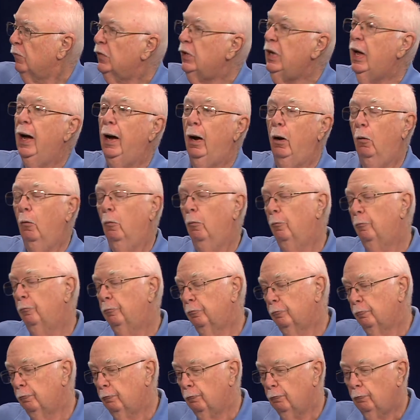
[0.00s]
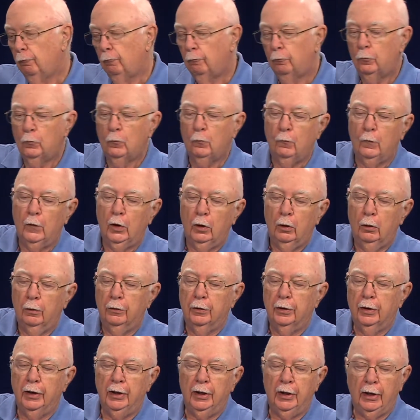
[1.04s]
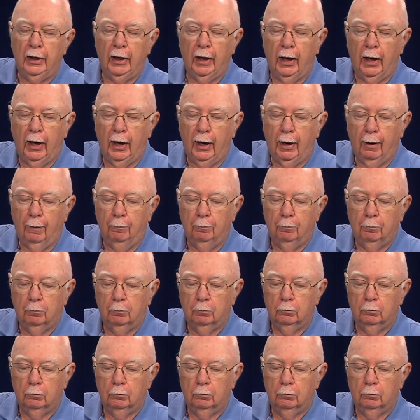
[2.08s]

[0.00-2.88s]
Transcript: Now, the uh,